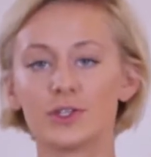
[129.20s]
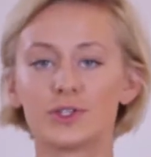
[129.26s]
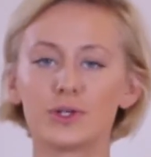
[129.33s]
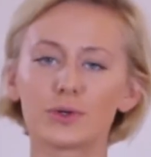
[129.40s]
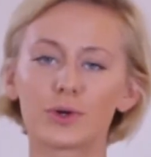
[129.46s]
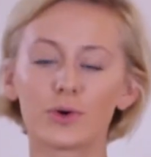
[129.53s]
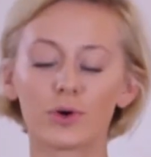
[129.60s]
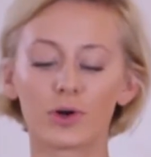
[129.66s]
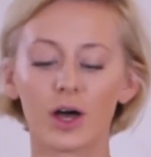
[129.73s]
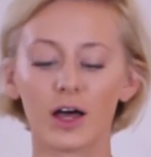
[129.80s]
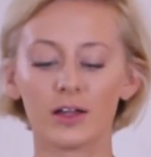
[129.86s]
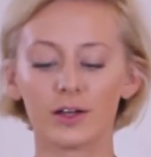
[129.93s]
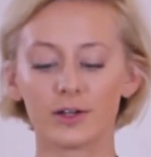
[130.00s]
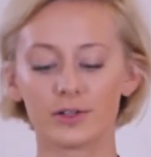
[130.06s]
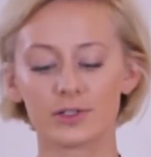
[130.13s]
two cool
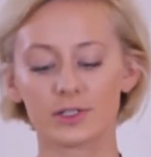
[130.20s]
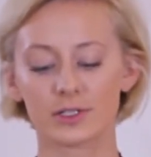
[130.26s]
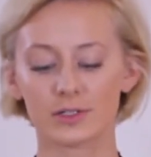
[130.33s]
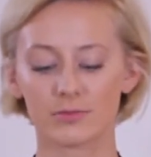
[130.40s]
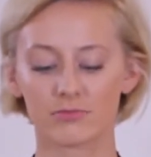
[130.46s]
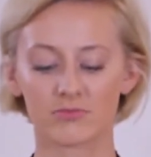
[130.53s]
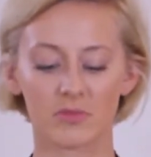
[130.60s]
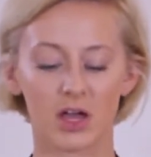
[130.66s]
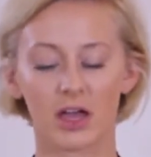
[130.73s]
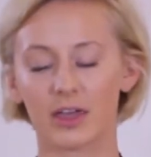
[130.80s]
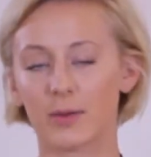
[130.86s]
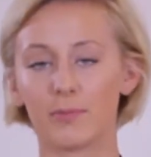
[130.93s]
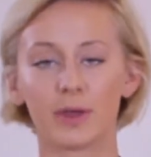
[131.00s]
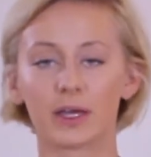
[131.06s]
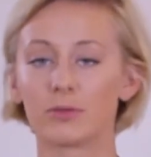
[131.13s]
colors. I
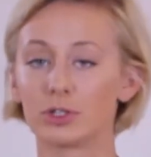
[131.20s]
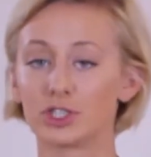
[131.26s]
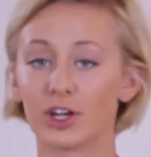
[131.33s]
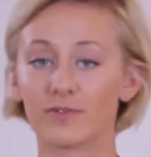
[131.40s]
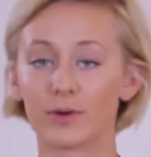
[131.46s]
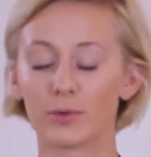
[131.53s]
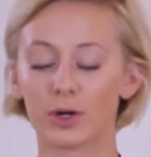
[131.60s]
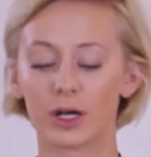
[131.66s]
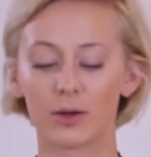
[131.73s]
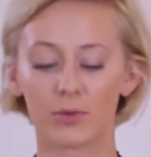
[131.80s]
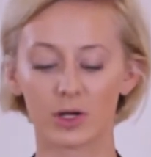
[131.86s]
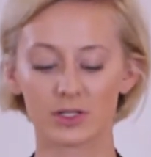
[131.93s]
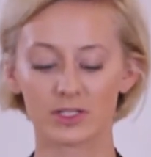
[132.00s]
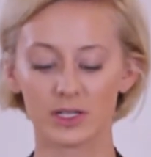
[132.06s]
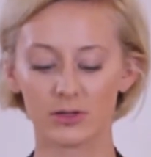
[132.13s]
can pick whichever one I
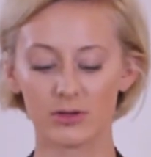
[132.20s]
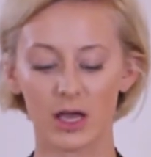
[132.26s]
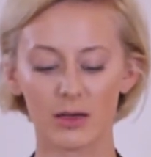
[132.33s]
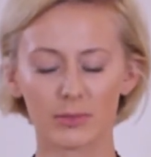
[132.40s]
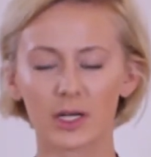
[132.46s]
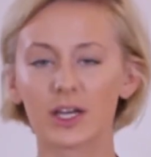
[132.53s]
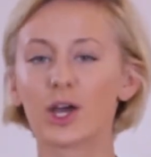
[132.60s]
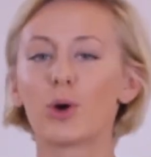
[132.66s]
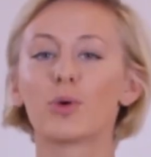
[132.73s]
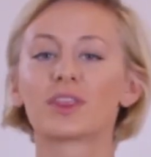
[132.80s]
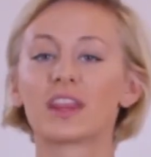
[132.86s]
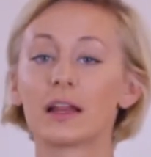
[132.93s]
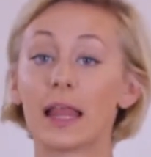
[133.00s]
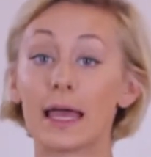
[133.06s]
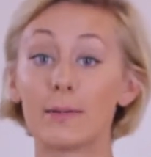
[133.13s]
want to. I'm going to go
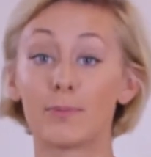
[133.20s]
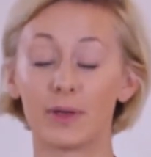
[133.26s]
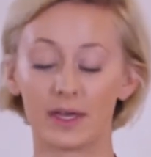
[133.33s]
with the light